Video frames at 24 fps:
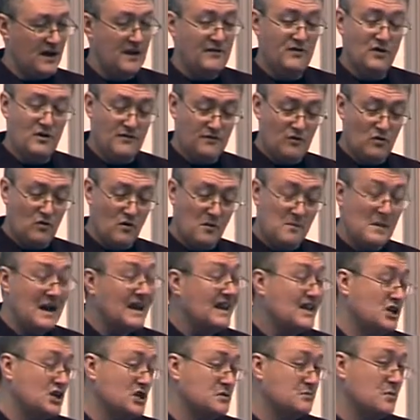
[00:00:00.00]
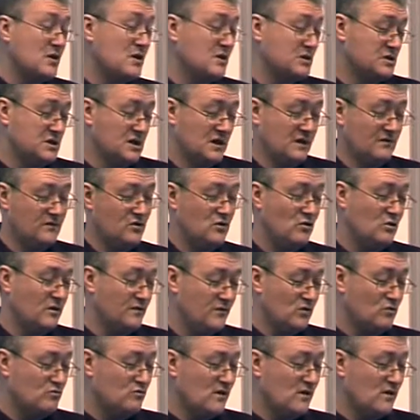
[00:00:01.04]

If you're a malicious person, if you're